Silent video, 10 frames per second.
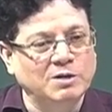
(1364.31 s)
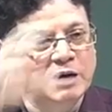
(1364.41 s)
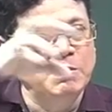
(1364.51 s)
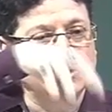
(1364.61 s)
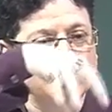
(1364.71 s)
that
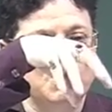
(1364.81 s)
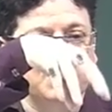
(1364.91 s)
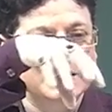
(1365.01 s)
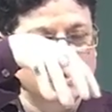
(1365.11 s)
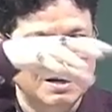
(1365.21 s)
means two
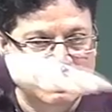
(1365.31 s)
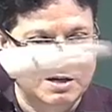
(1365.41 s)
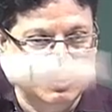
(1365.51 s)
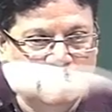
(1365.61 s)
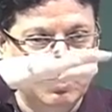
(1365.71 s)
faces,
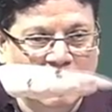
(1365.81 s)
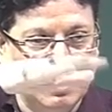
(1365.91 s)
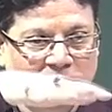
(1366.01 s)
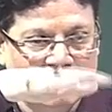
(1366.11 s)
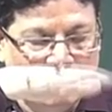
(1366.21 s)
these two
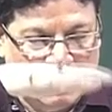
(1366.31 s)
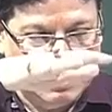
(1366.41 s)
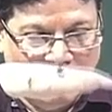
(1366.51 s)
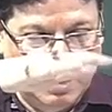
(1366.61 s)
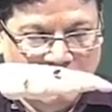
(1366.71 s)

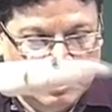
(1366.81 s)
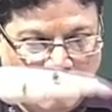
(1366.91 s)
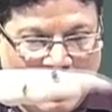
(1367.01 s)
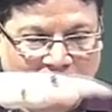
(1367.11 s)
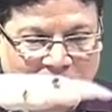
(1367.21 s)

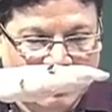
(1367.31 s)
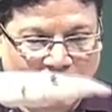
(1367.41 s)
space